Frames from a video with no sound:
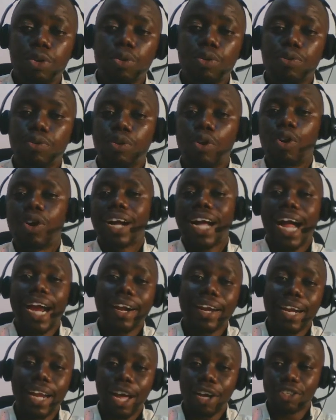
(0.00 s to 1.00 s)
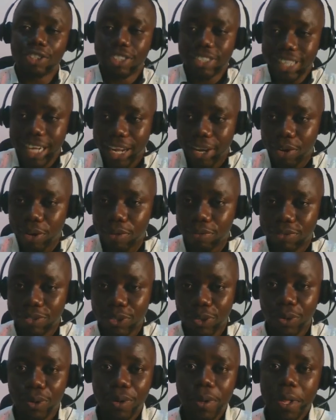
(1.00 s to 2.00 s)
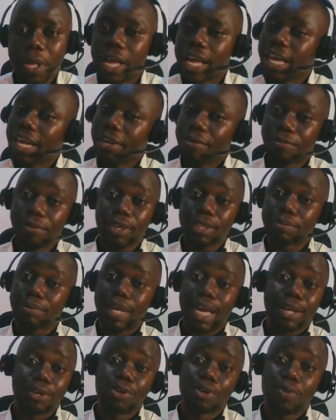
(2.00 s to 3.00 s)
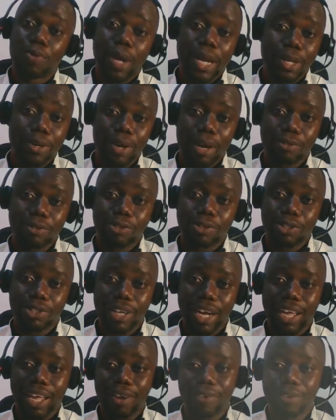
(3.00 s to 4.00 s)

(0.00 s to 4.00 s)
for carrying out strike off. So in the first place, I don't know why you have to strike out